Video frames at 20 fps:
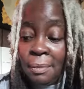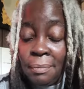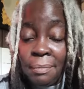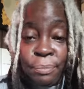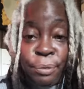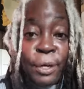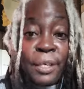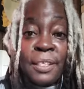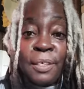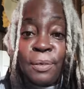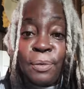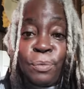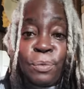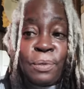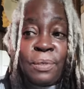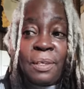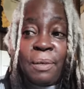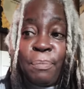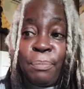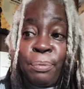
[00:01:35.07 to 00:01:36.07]
Brother,
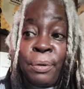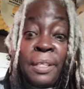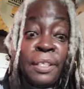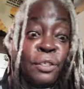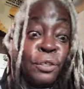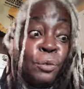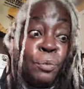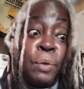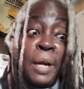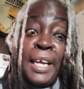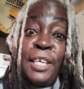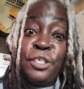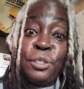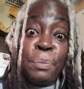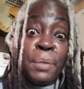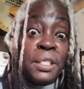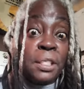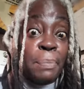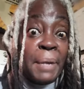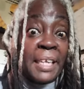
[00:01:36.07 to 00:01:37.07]
brother knew way too
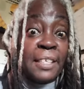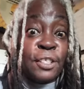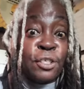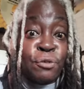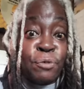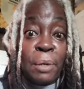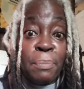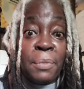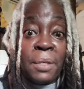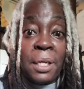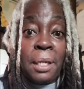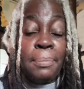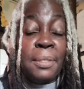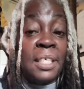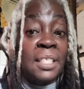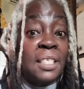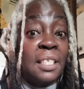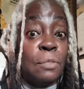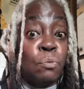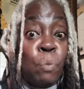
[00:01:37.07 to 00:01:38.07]
much about the strip club
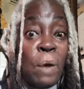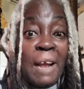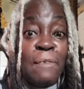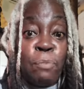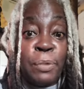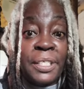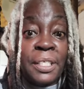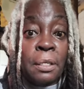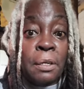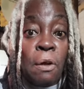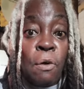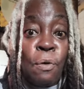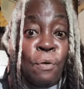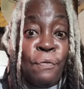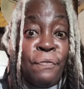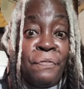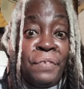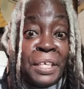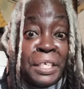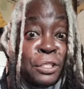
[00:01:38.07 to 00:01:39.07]
because his wife was a
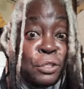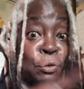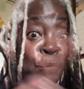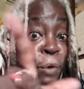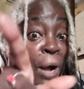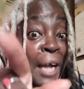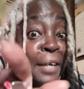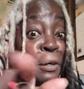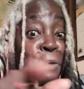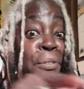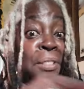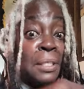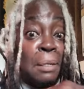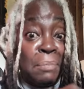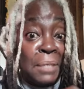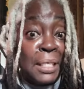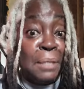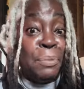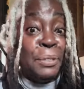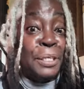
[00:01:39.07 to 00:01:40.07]
cold fish. Oh, I know
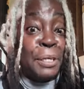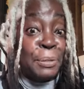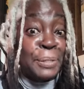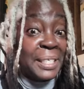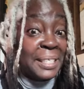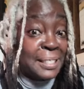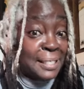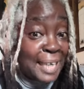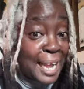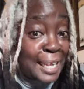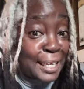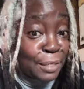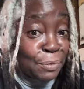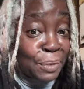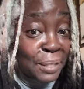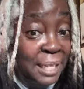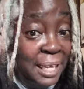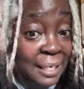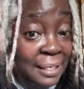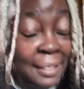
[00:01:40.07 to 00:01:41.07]
some Libra knows exactly
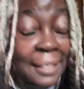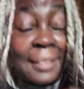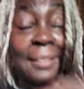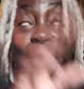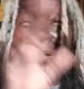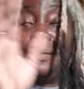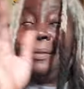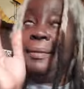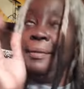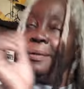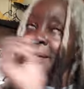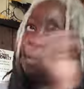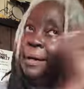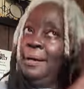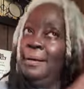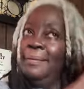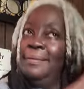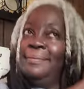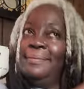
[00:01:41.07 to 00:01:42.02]
what that is. Oh!